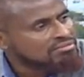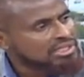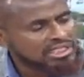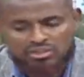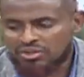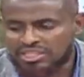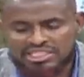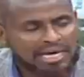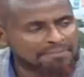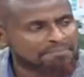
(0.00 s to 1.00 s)
He's not the
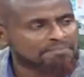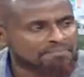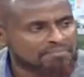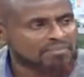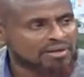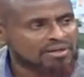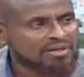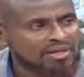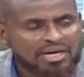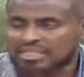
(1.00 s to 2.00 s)
type,
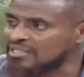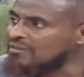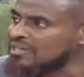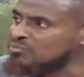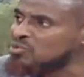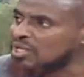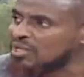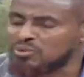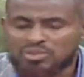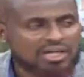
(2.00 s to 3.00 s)
ataona mtu
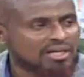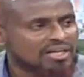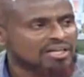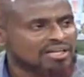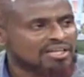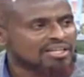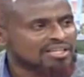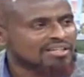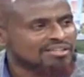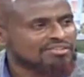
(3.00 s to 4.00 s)
anakuja,
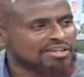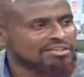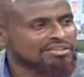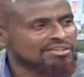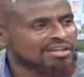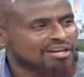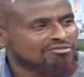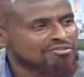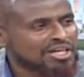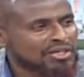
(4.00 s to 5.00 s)
then
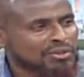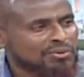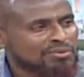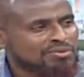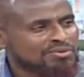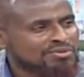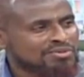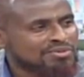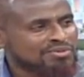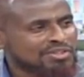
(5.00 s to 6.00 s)
anafunga kio.
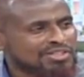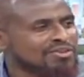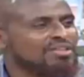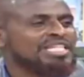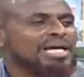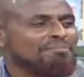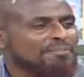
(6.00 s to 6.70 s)
He's not the type.